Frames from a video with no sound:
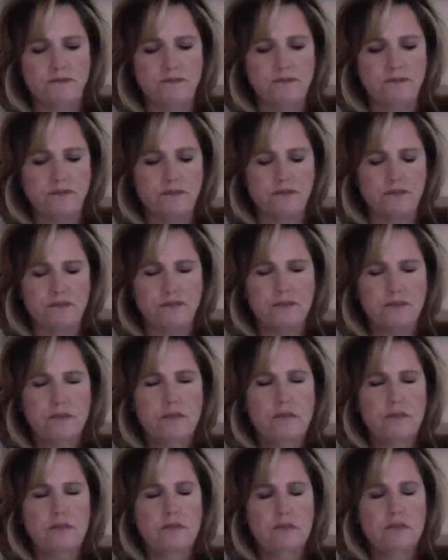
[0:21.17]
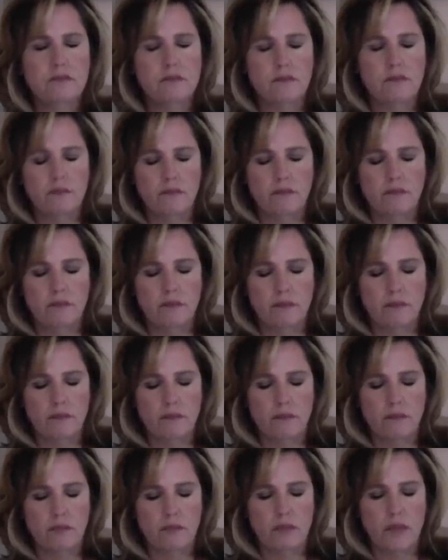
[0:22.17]

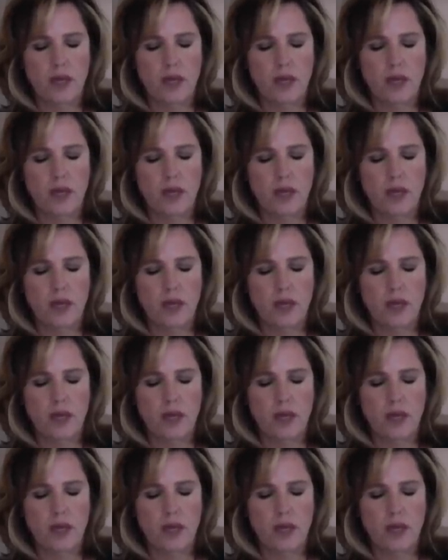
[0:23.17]
[no speech]